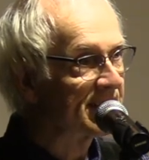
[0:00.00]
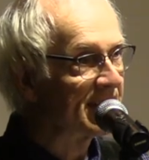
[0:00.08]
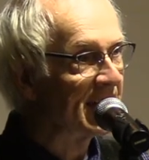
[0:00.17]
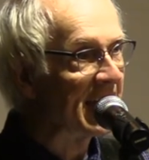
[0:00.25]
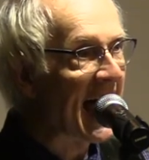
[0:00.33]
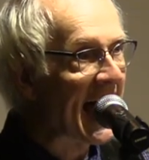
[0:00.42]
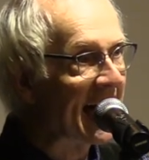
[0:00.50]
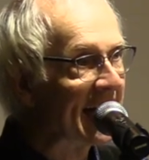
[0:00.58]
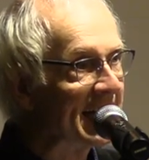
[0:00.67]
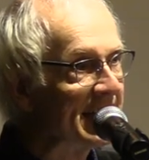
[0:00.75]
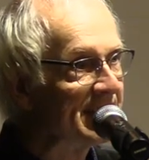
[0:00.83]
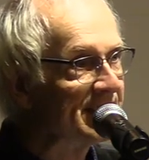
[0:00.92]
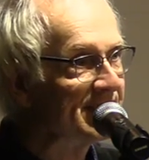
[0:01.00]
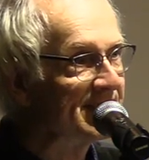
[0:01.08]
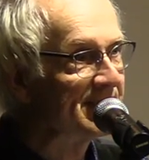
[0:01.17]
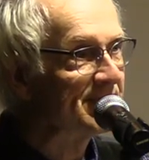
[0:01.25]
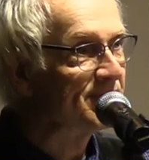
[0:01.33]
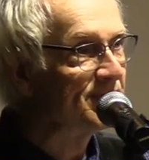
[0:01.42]
alive.
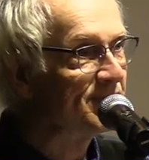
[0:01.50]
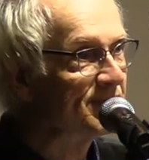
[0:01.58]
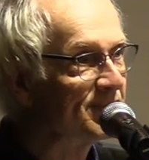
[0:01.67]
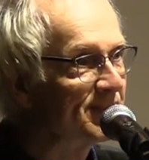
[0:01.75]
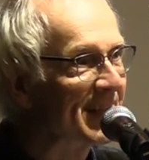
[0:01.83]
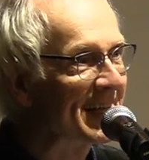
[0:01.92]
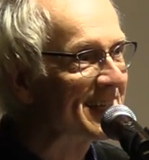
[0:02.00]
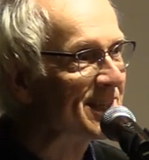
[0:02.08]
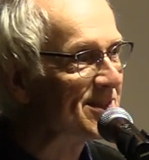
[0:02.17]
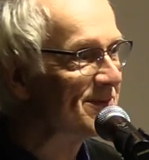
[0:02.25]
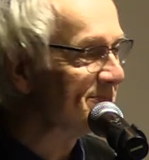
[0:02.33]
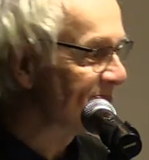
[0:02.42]
Thank you.